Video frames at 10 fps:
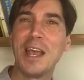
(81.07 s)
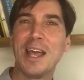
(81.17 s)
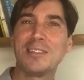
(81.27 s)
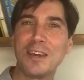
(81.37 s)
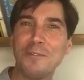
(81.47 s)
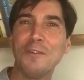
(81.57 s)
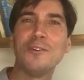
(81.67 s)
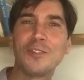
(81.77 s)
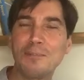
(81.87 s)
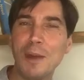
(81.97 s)
So 4
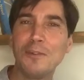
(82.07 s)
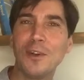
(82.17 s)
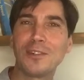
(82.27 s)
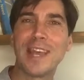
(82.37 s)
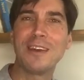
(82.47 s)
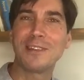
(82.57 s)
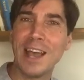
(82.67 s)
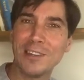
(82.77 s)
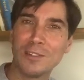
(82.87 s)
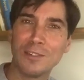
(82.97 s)
inches of bone knocked out. I
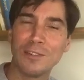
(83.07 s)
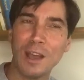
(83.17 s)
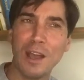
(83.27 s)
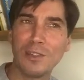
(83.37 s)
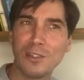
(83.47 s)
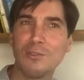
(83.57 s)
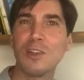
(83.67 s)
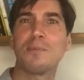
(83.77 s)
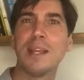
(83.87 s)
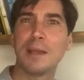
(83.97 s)
had to
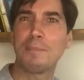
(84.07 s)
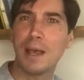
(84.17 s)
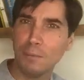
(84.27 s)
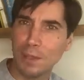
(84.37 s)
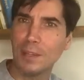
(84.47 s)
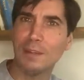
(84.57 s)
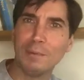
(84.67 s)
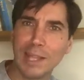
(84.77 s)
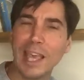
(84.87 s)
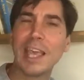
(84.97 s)
stretch my leg back with
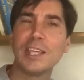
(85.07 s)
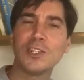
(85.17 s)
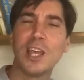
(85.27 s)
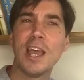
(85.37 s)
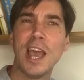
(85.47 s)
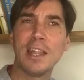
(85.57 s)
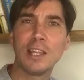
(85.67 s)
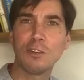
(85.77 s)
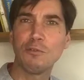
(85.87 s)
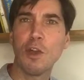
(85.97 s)
a cage and
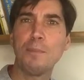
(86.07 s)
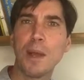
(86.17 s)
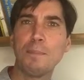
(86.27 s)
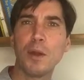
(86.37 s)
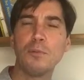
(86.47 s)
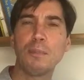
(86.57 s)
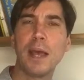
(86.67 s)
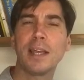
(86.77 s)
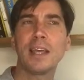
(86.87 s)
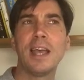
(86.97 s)
then grow my bone
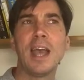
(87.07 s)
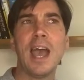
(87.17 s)
back,